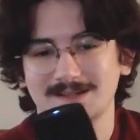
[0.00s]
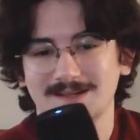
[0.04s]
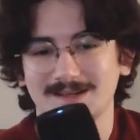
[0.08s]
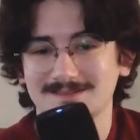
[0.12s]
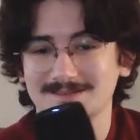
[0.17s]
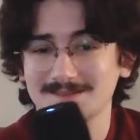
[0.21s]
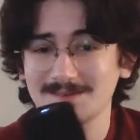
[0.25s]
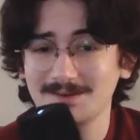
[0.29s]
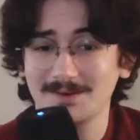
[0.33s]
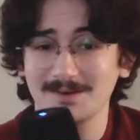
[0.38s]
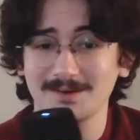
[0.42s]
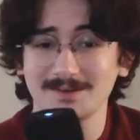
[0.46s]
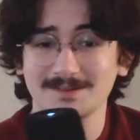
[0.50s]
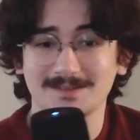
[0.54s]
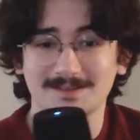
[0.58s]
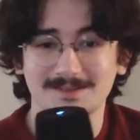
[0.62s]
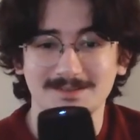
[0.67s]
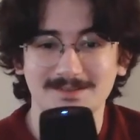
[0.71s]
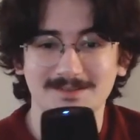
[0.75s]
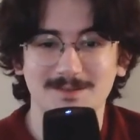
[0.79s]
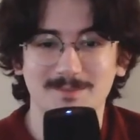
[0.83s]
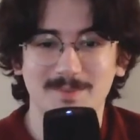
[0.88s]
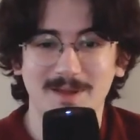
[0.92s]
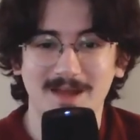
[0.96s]
It's a hard
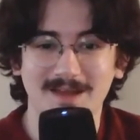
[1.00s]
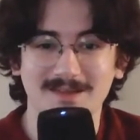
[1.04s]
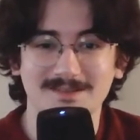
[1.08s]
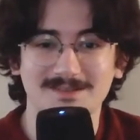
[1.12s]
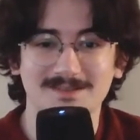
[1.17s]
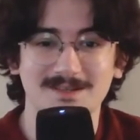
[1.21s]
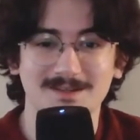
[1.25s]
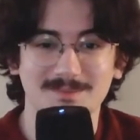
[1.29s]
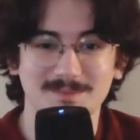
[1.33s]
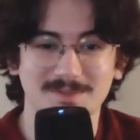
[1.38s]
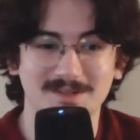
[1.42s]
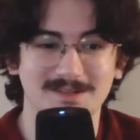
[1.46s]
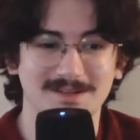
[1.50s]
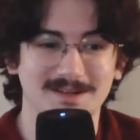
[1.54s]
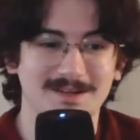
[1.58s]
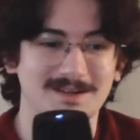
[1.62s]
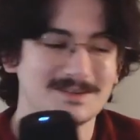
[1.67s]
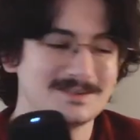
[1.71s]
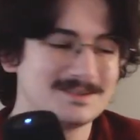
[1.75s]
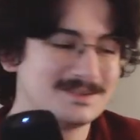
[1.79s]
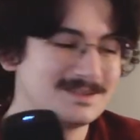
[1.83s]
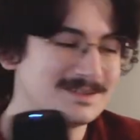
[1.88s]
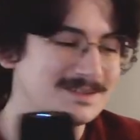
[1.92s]
deal to pass up, you know.